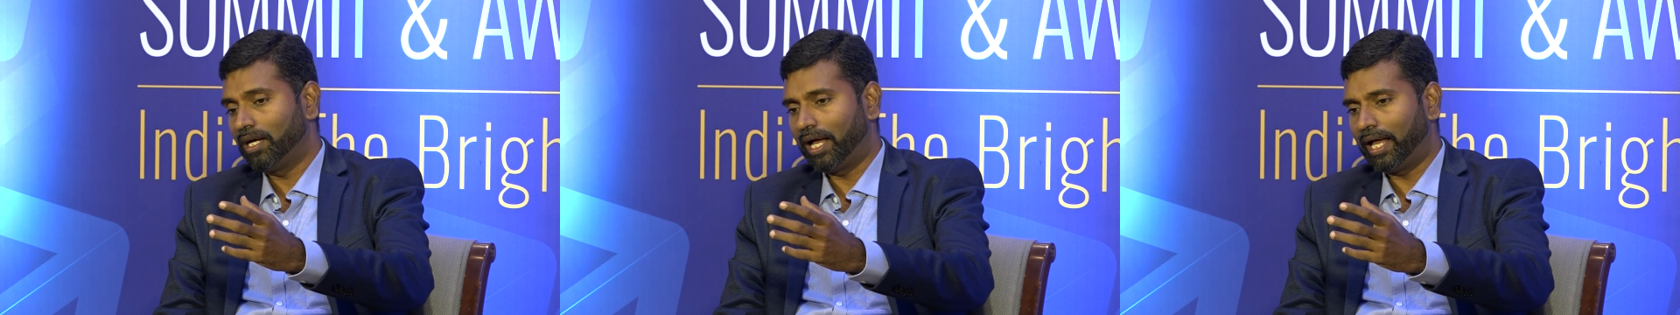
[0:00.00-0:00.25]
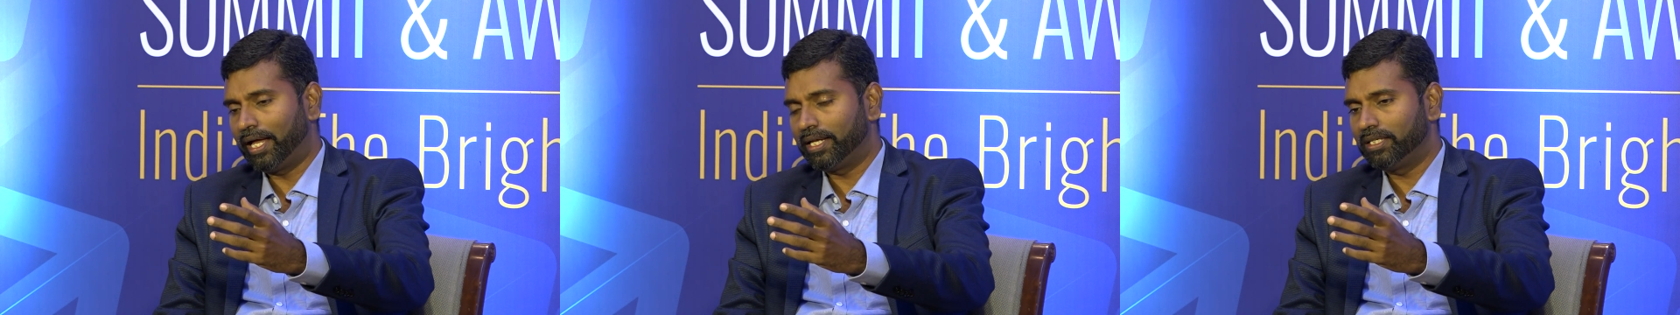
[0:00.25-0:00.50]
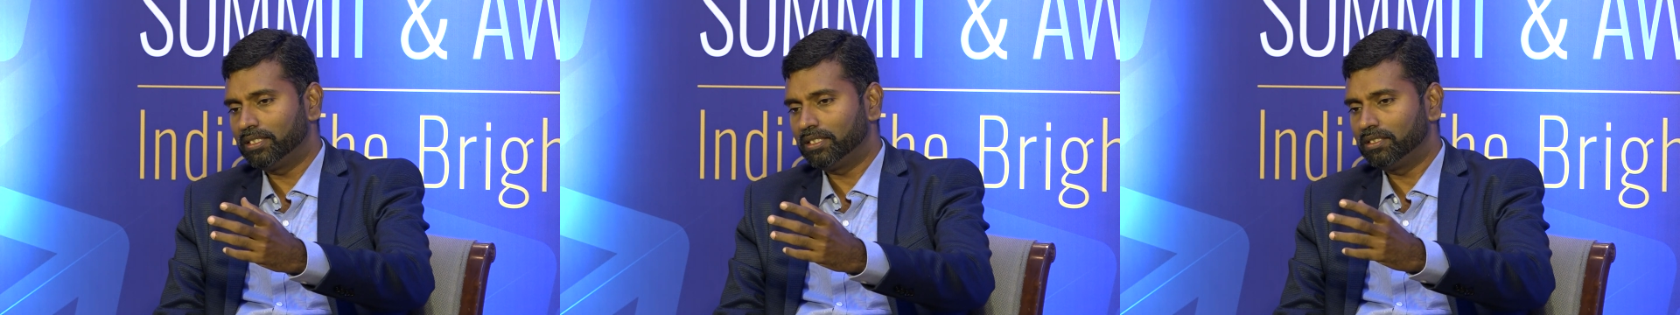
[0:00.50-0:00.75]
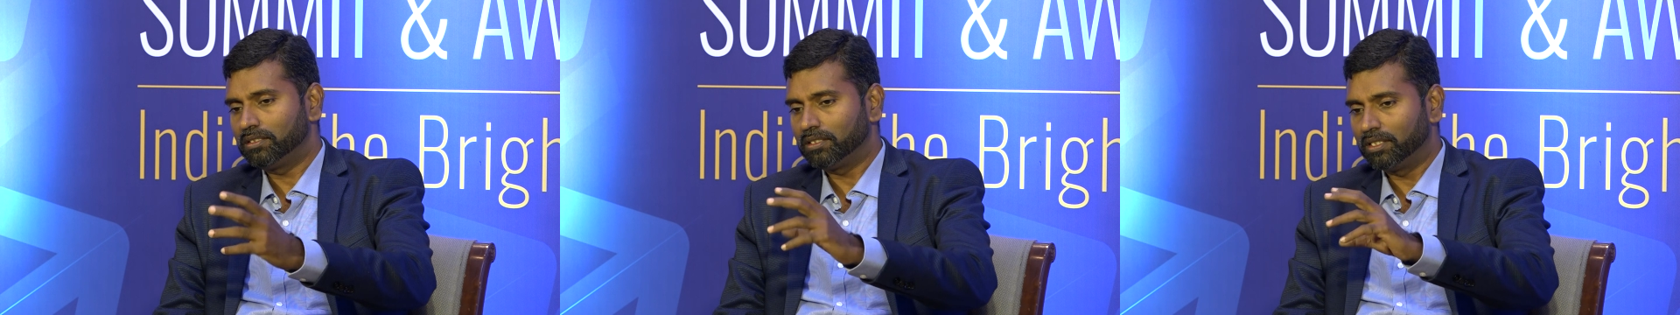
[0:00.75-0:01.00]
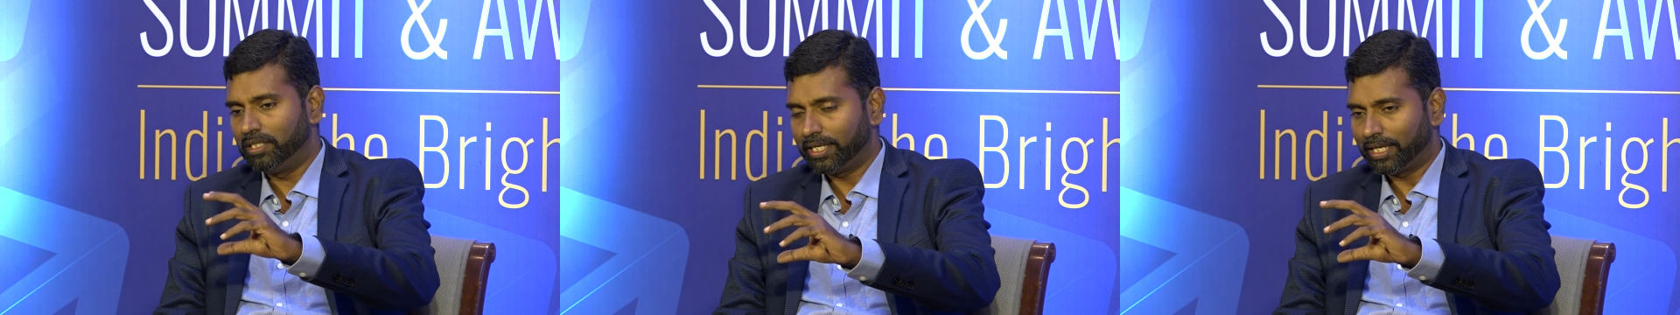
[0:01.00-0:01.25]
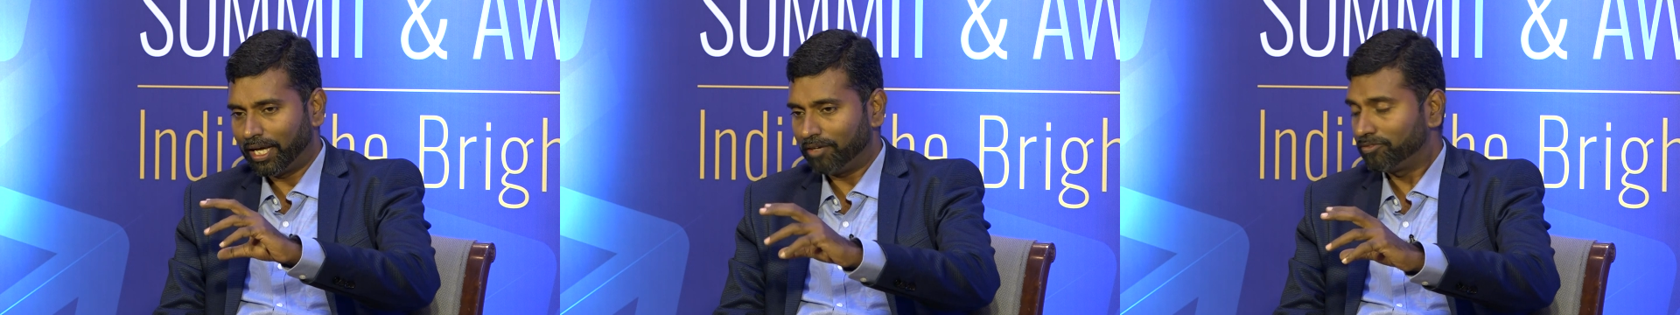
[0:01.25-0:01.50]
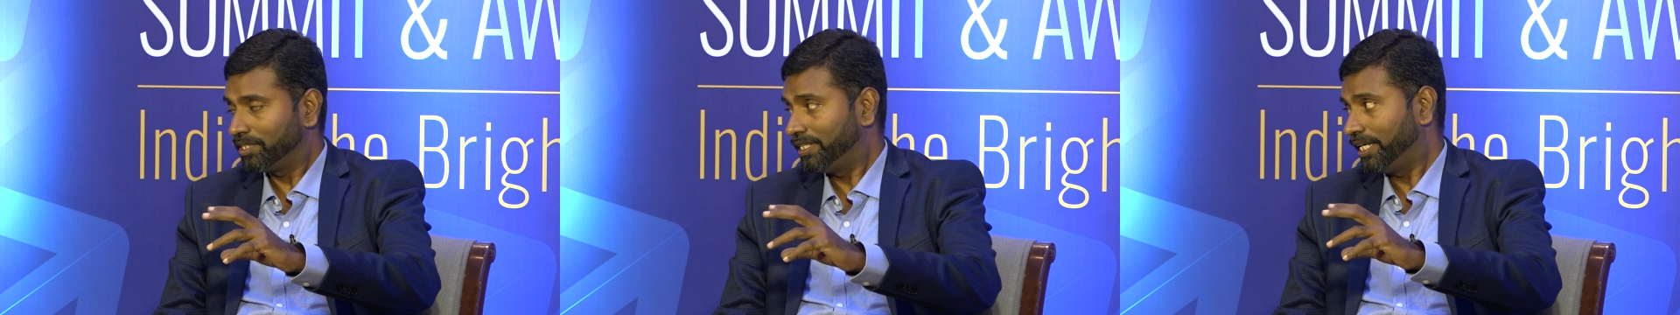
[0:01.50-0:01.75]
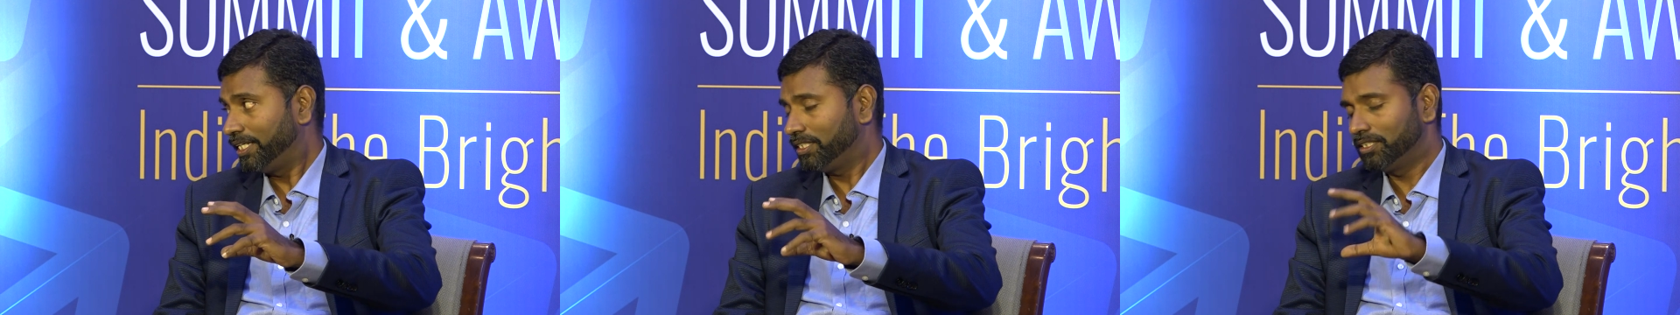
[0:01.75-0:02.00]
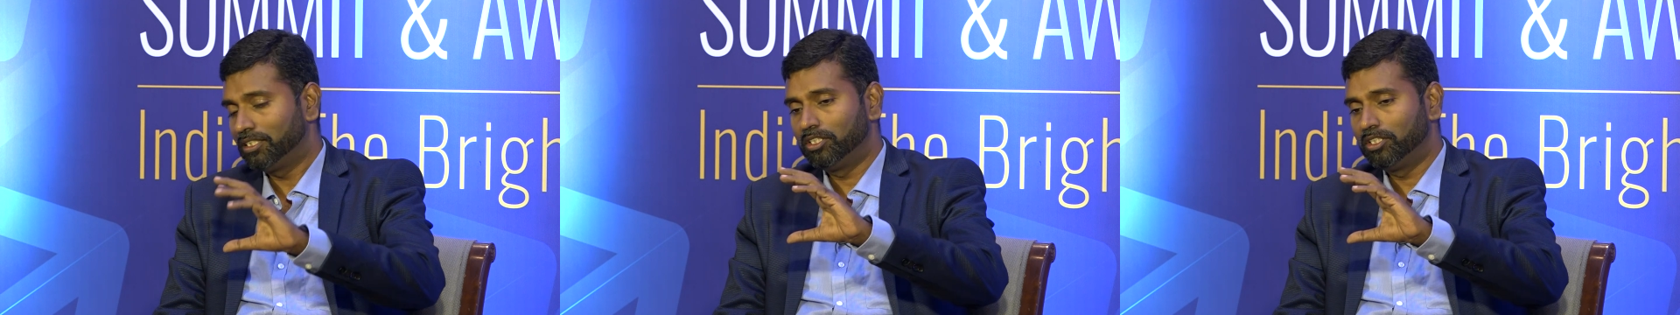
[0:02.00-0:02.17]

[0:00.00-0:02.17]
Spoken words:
and then after that,